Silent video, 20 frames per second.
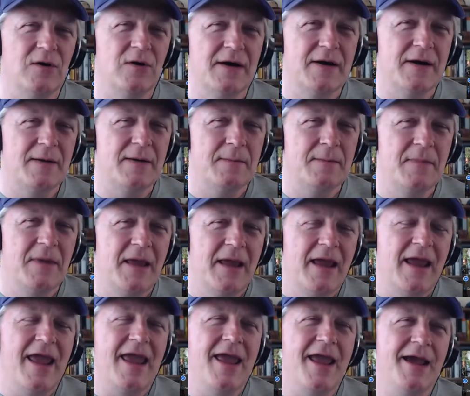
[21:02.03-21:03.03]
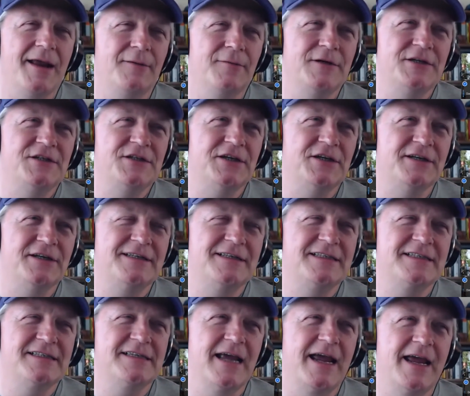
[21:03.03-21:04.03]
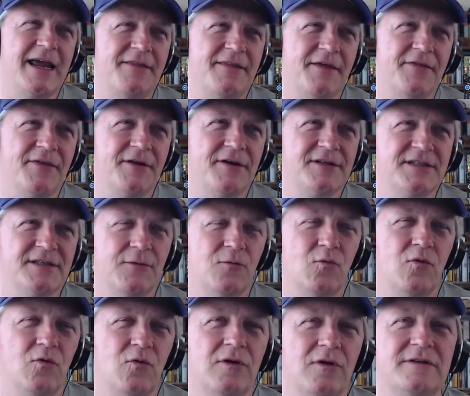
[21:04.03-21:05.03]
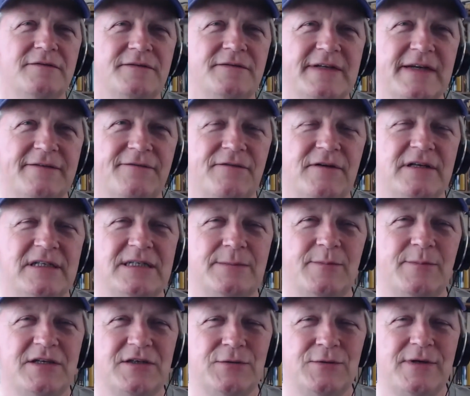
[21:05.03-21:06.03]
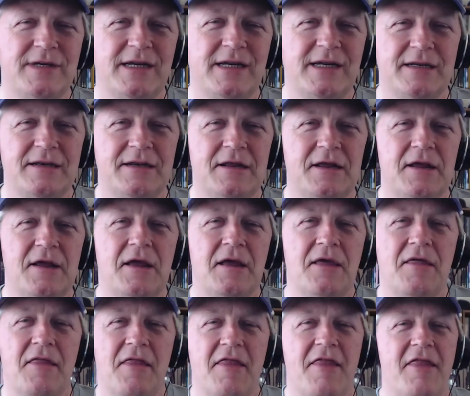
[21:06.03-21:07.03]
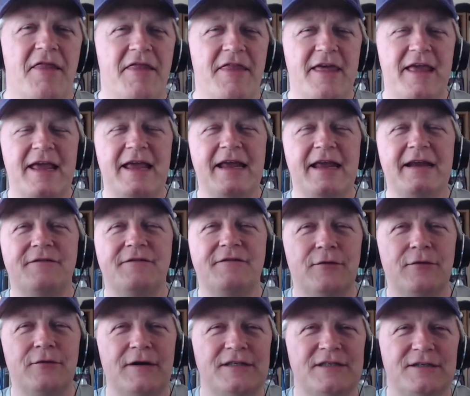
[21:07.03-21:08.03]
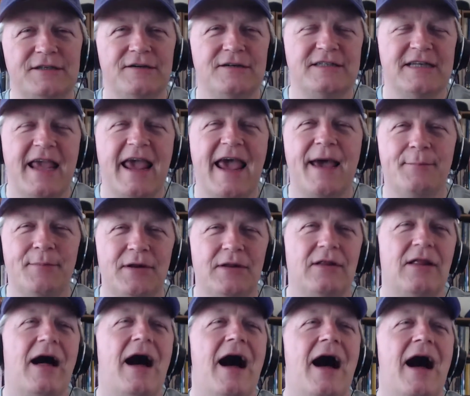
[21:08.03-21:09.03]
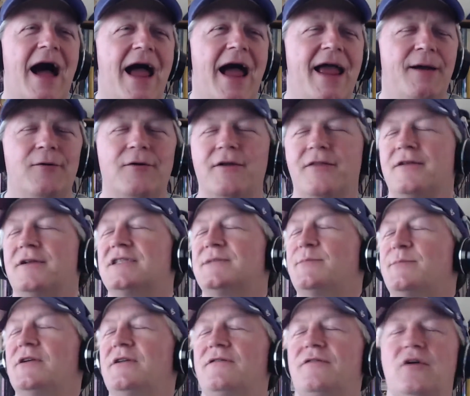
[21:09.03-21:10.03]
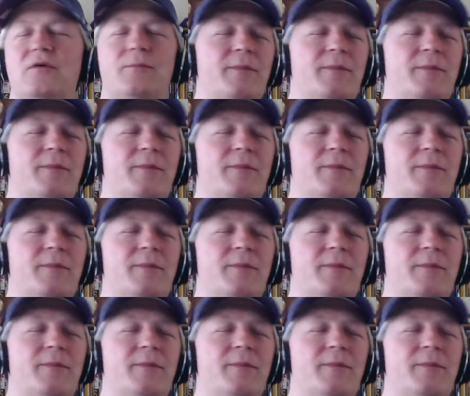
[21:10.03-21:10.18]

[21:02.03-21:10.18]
Um, and we should say that there's a world of difference between the influencers capital i where there's beautiful